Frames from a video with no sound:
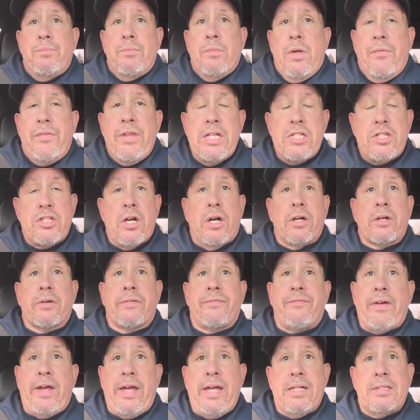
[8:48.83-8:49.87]
these younger
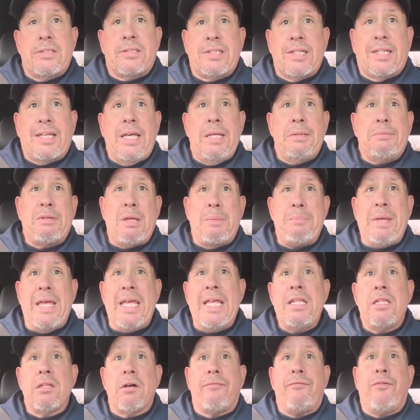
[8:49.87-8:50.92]
fans, to keep them
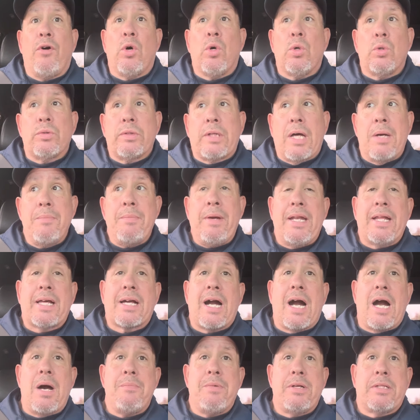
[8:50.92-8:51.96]
in the fold. I made a
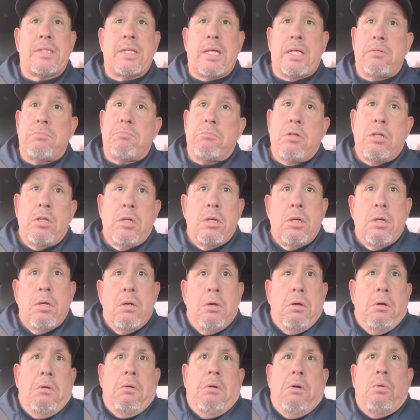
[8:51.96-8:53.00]
comment that
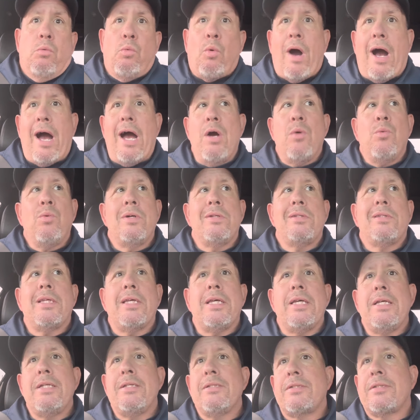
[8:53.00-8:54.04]
why would
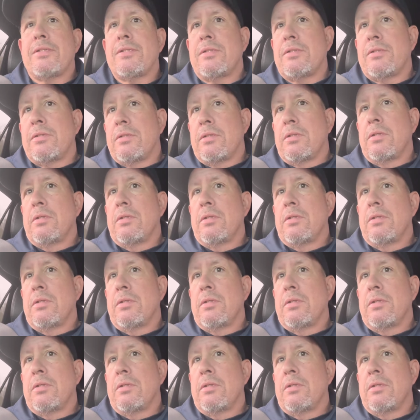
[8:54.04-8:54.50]
these